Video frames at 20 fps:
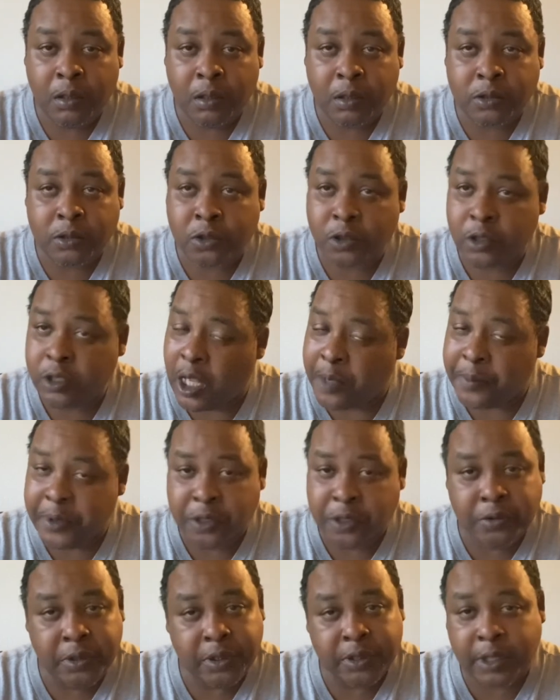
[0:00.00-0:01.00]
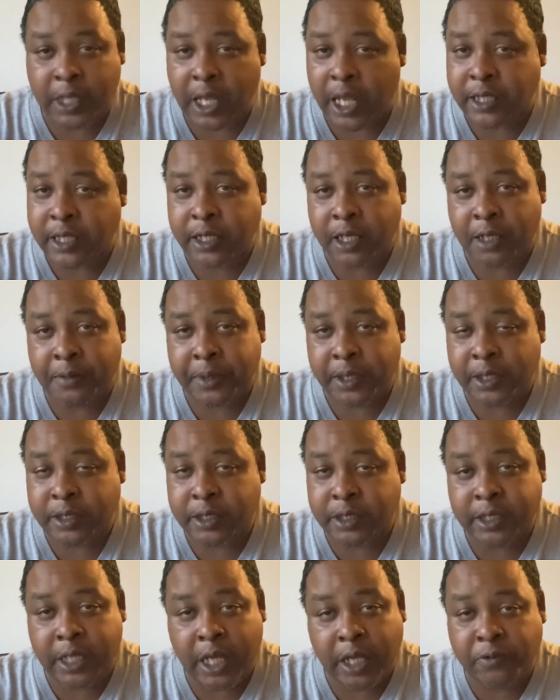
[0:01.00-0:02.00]
So, I mean, you need to goddamn get it
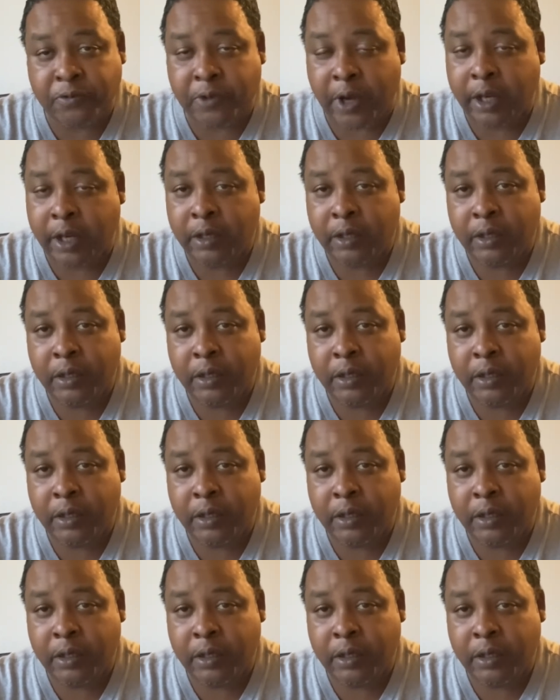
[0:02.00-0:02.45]
together, right?